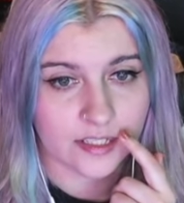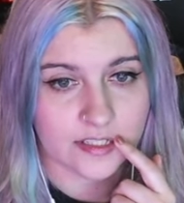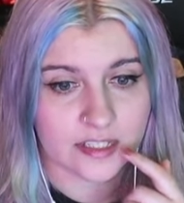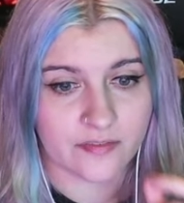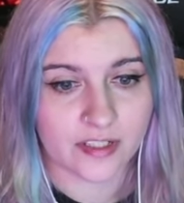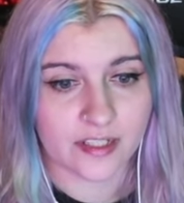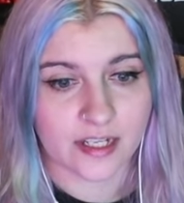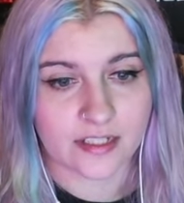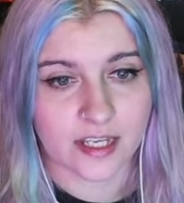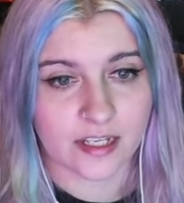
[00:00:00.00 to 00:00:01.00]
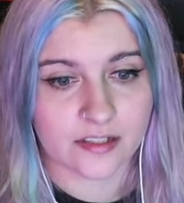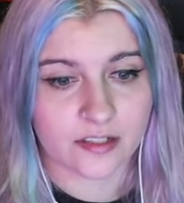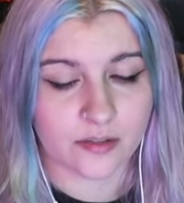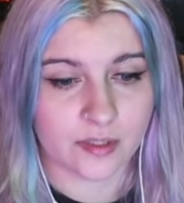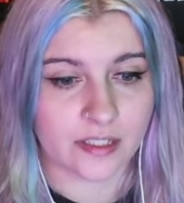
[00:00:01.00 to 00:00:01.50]
7 and 9 can't
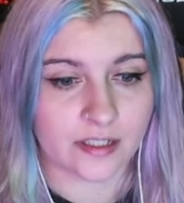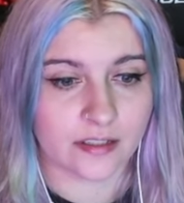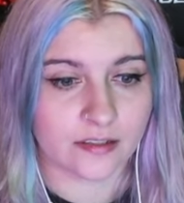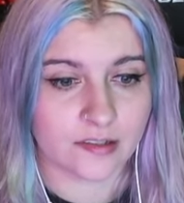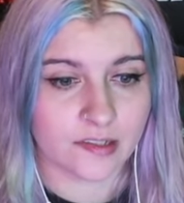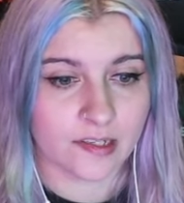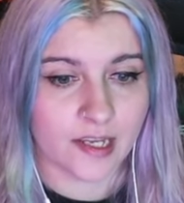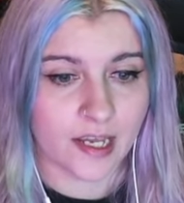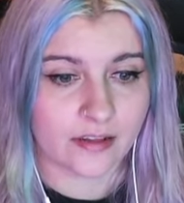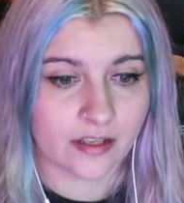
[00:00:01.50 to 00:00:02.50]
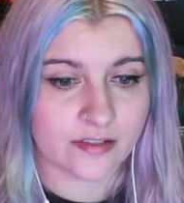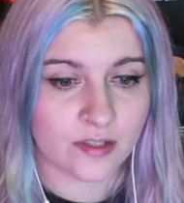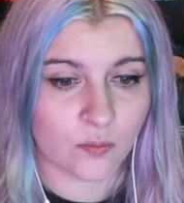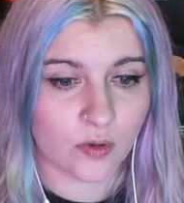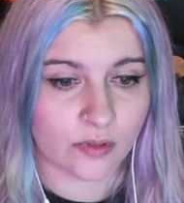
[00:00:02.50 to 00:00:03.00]
go here. And they also
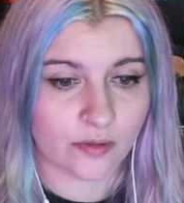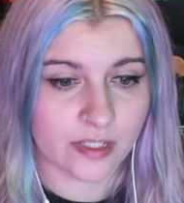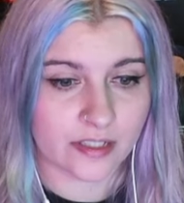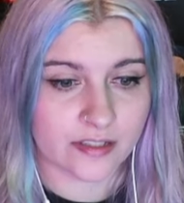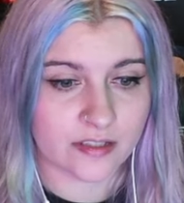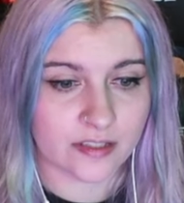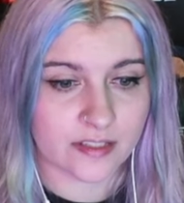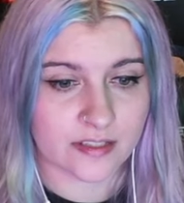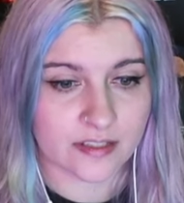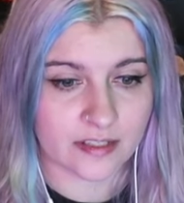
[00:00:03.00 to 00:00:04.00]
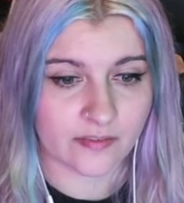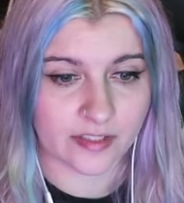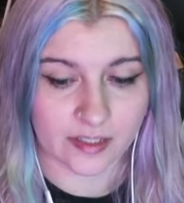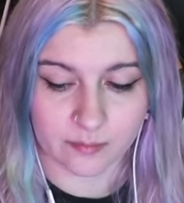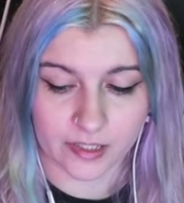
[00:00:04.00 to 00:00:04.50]
won't go here, so this is a
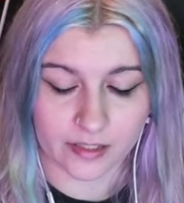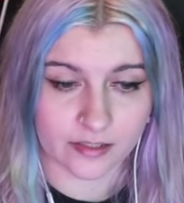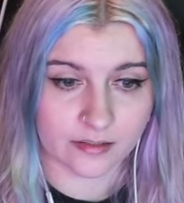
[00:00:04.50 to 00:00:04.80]
7-9 pair.